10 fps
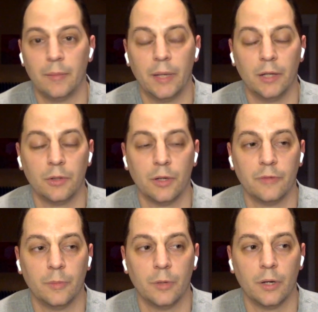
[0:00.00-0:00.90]
I mailed
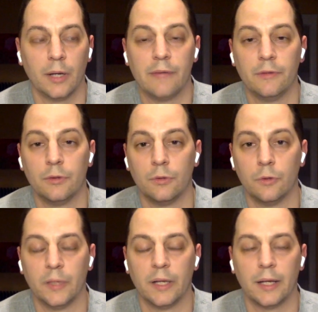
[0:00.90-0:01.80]
off the book. I even
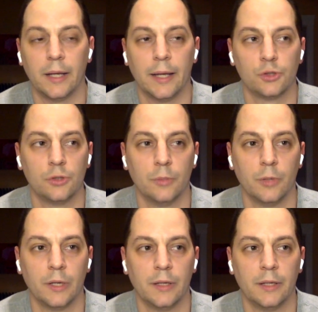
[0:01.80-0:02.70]
threw him an extra
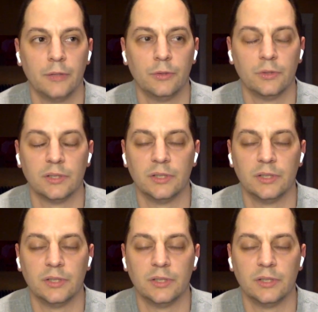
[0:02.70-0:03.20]
book in there too,